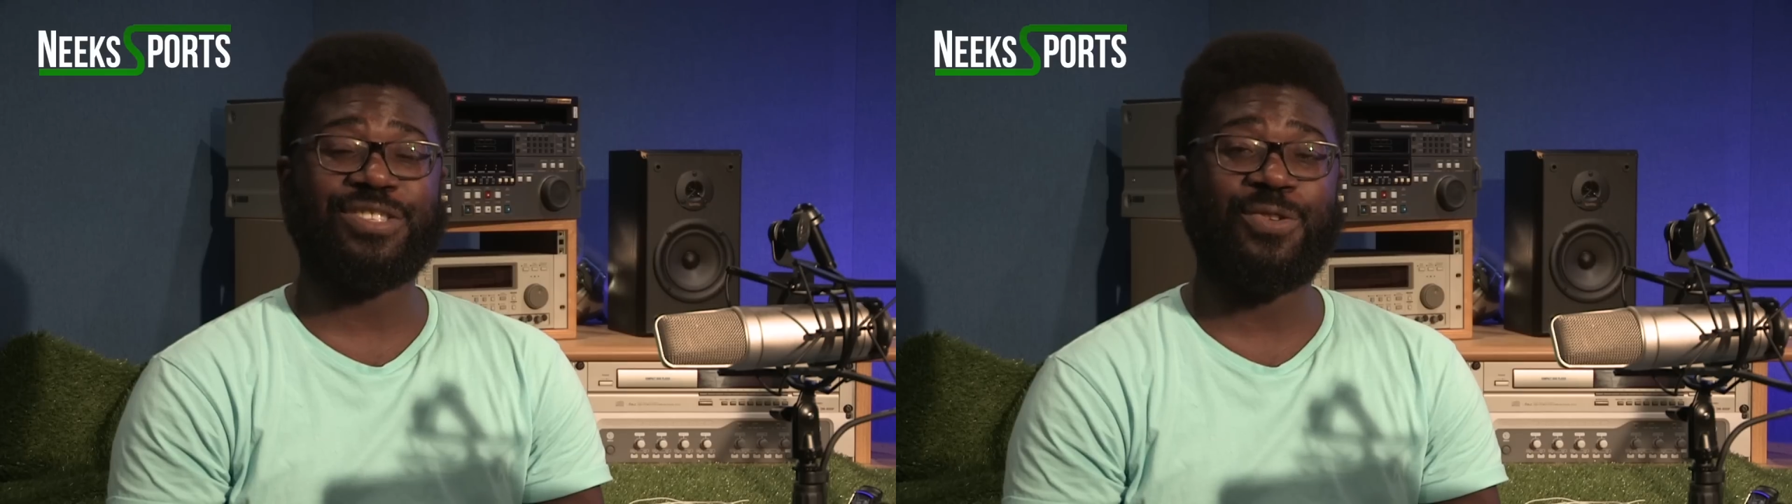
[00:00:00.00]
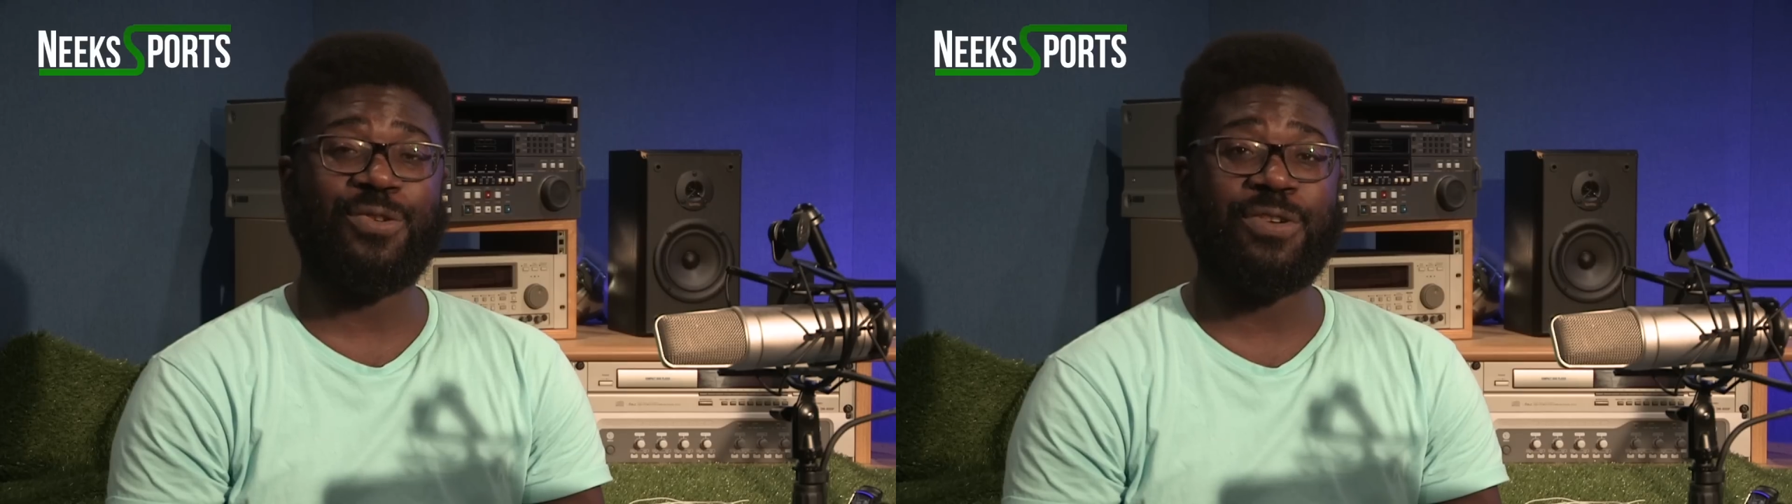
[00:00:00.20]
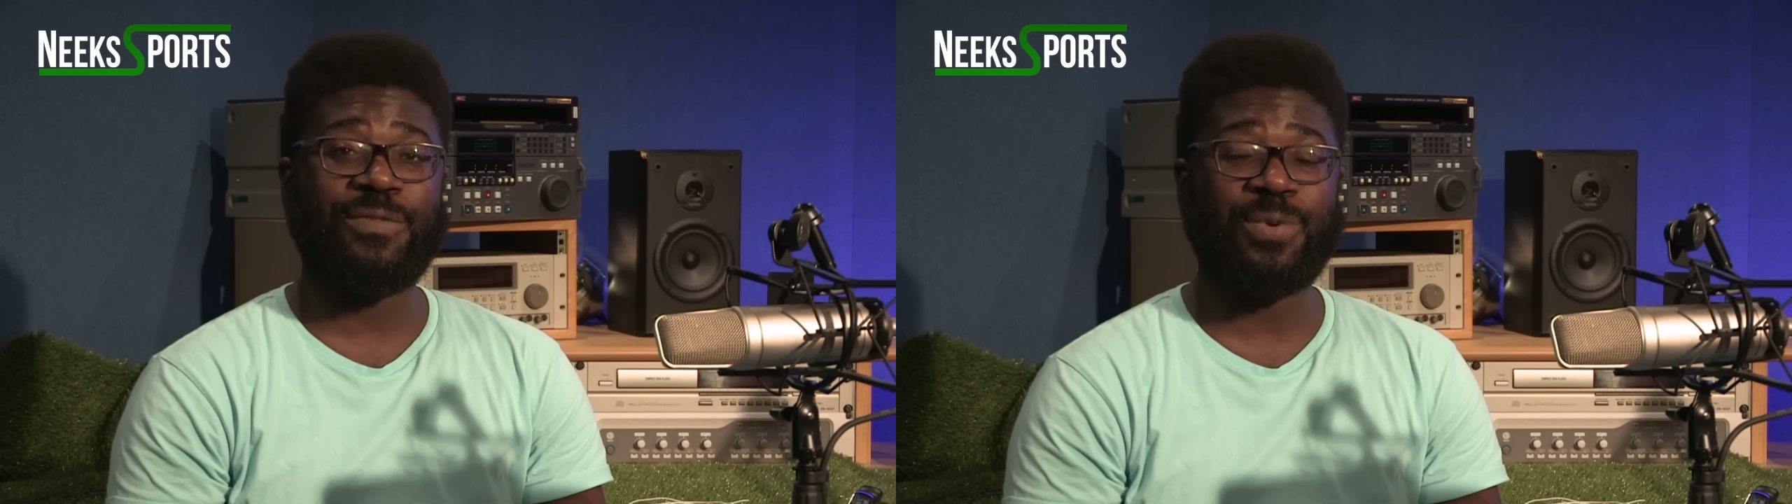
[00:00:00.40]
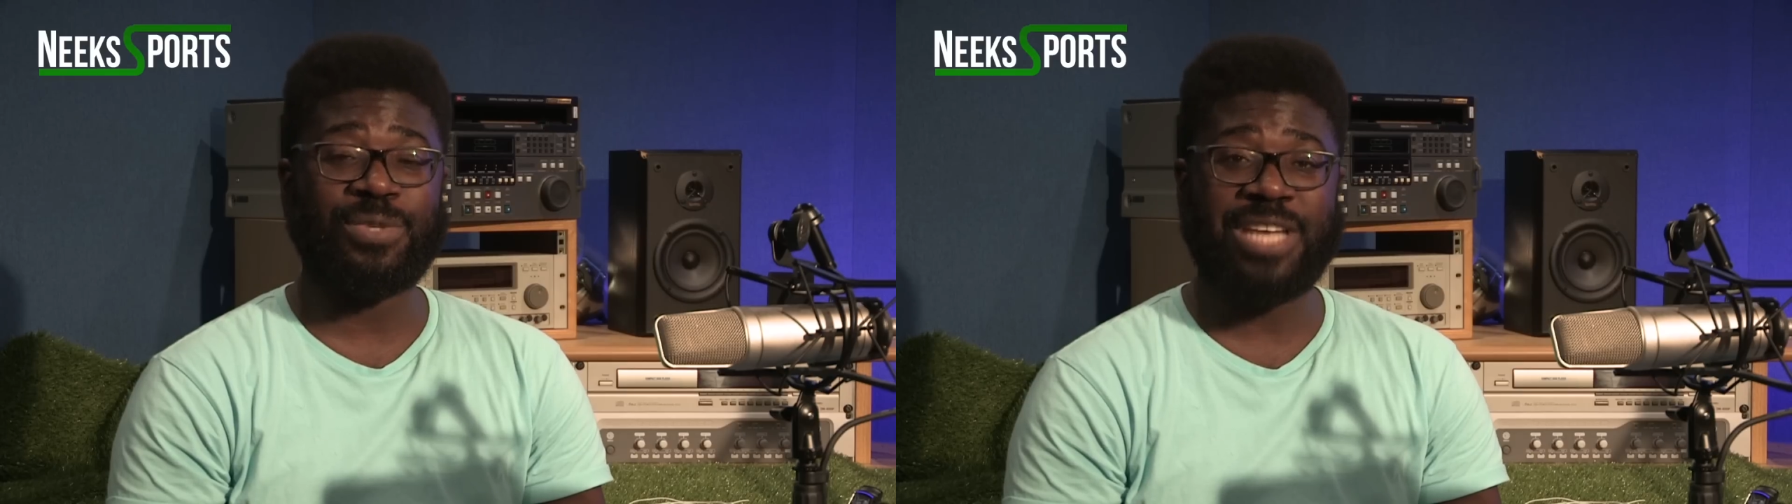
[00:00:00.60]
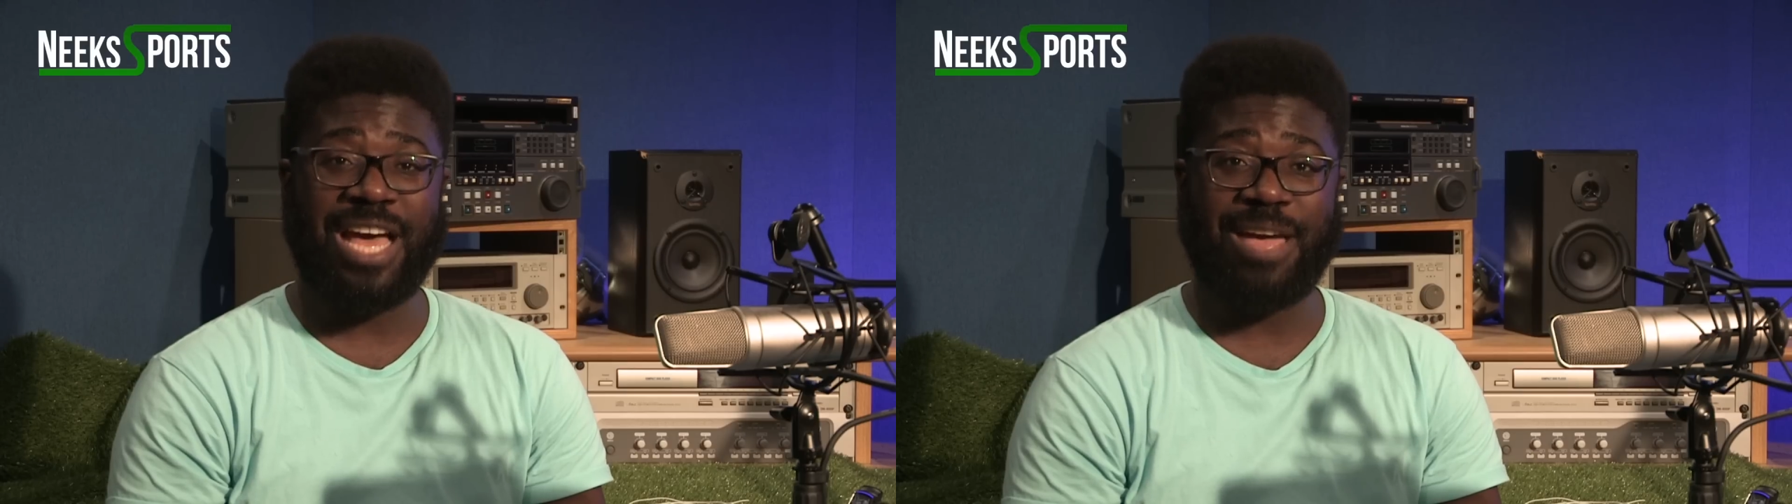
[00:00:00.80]
scorer of all
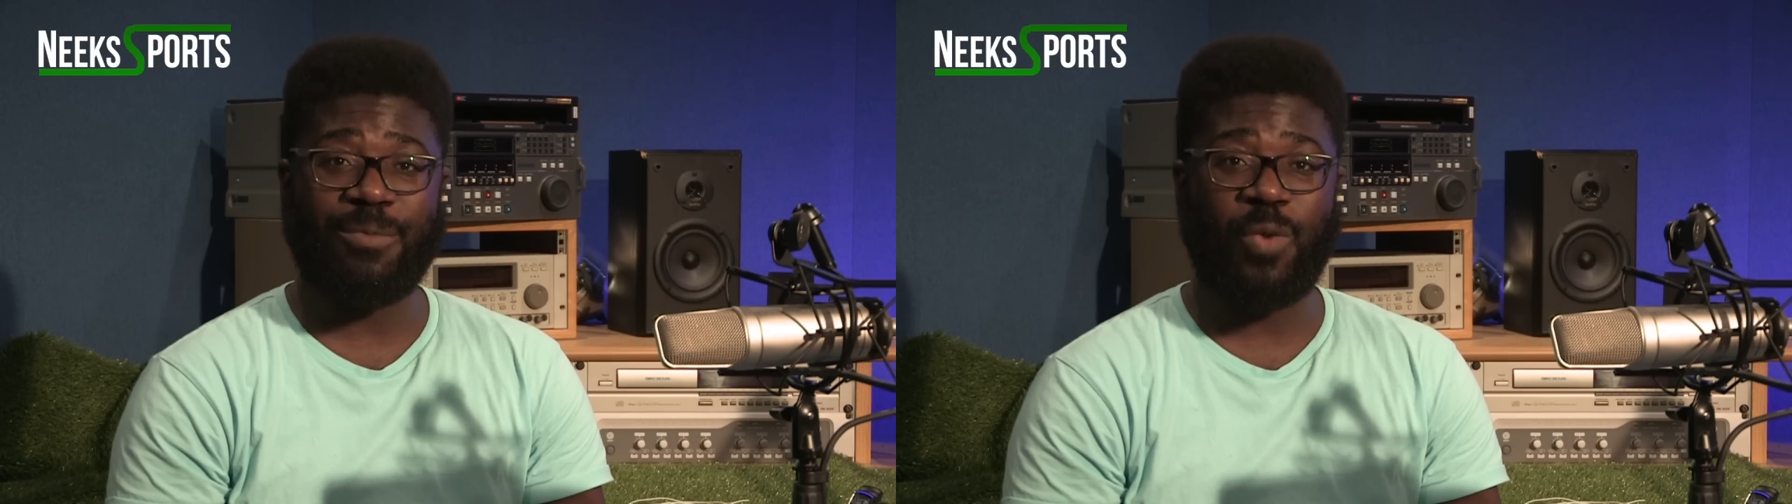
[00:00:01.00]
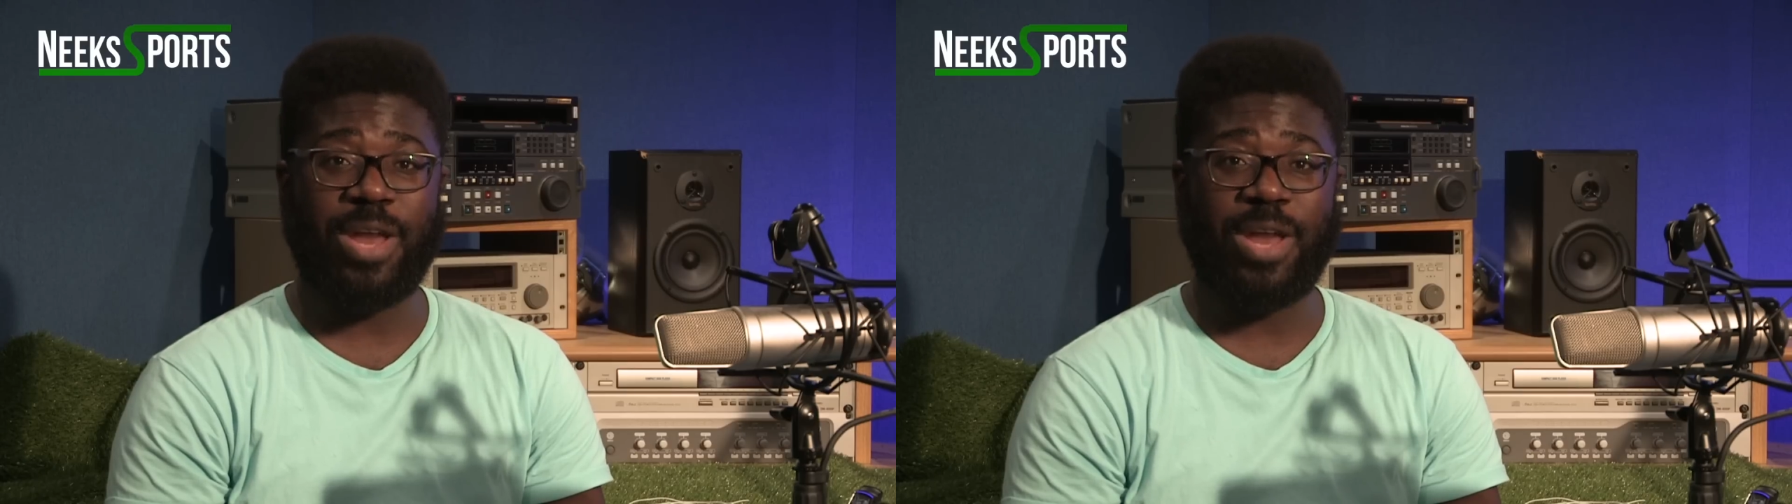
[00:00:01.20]
time.